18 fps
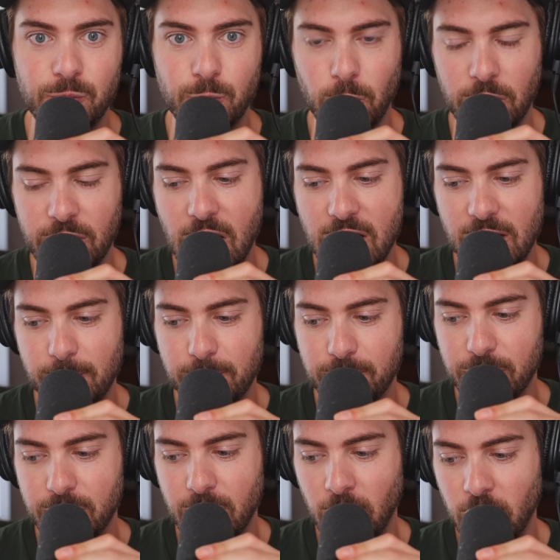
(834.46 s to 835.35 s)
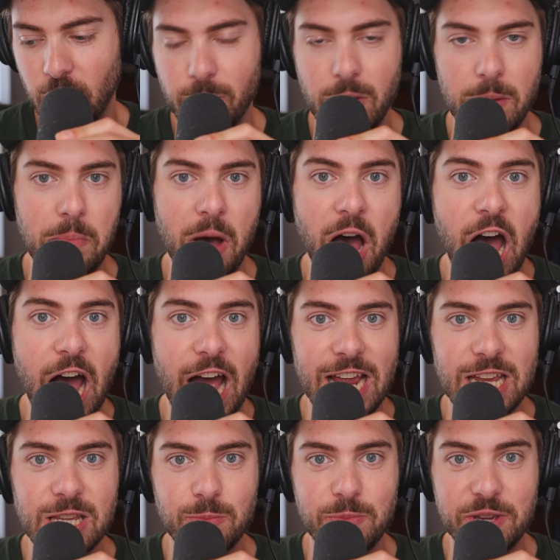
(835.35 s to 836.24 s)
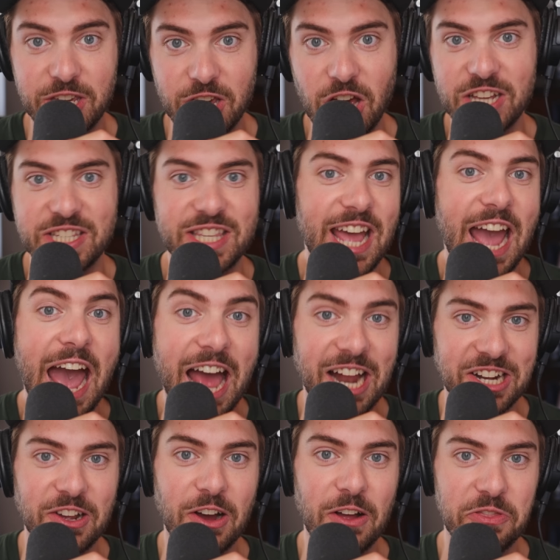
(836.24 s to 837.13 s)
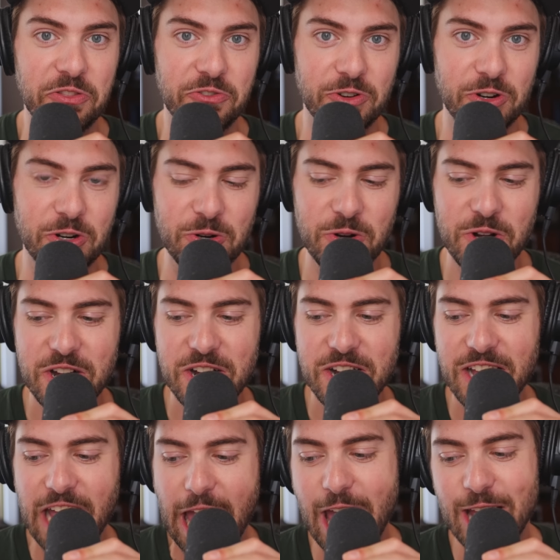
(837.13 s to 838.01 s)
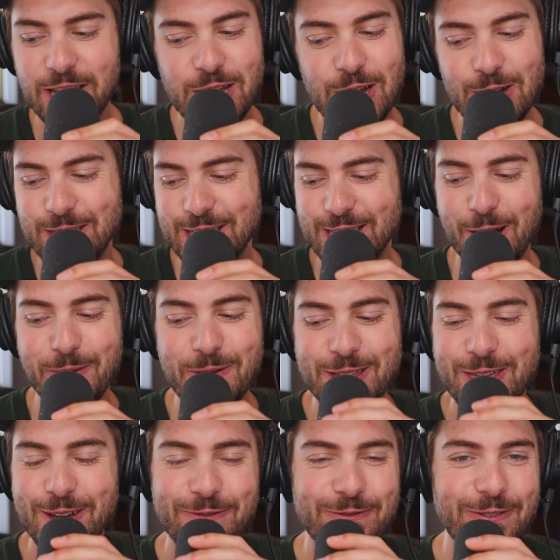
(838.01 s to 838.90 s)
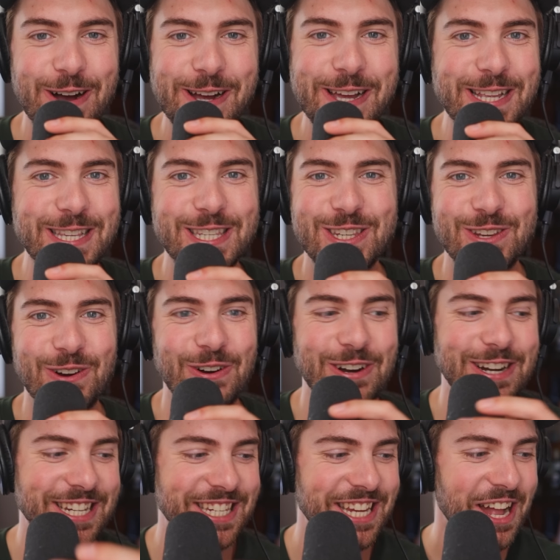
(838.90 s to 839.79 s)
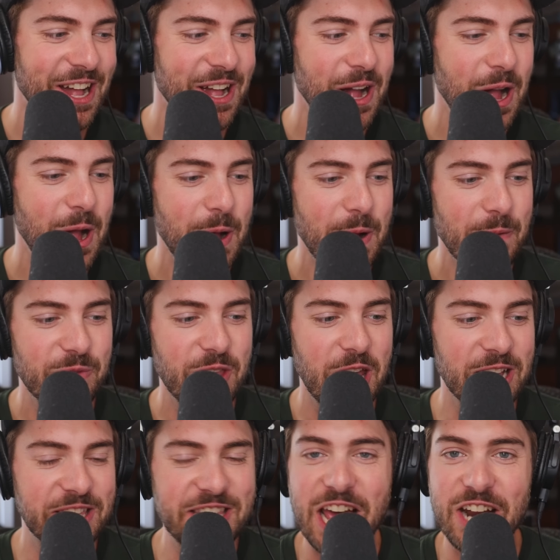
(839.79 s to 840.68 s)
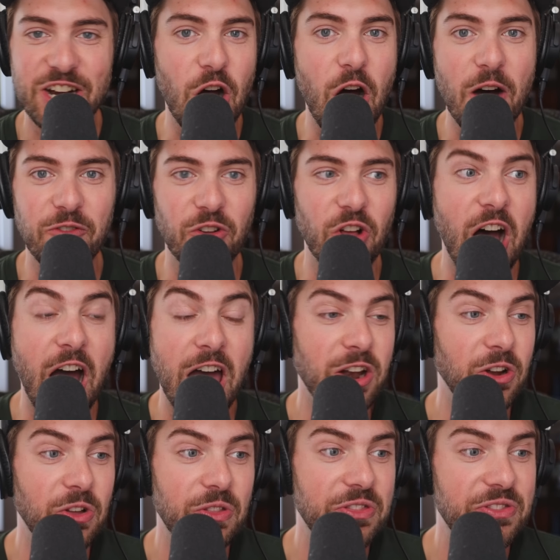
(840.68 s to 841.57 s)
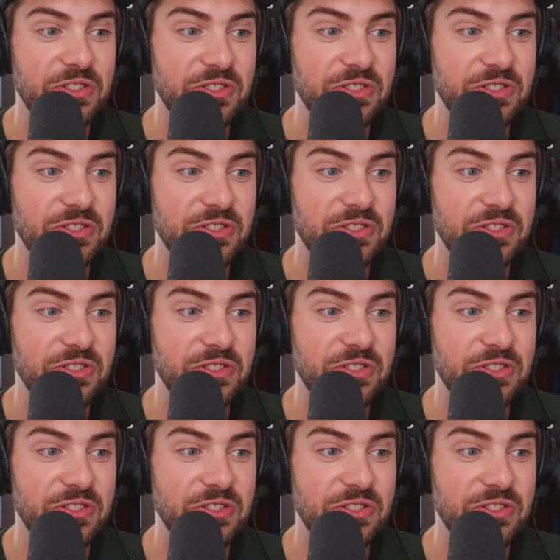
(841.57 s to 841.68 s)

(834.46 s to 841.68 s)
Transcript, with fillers: were kind of a little bit behind because they had gone through. And dude, some of the fucking stories, it sounded awful. I don't